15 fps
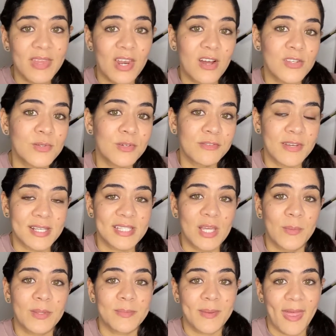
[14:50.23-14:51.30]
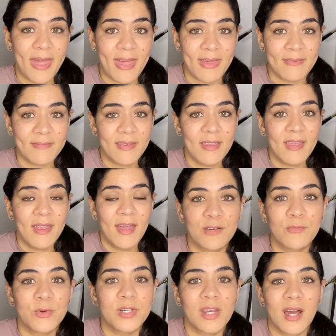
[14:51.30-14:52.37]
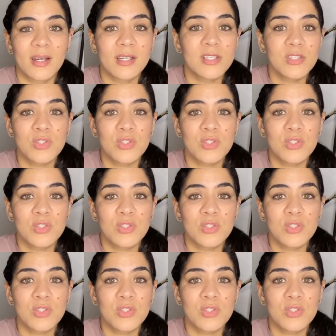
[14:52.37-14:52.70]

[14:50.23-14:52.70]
that also affects how we behave. And if we're not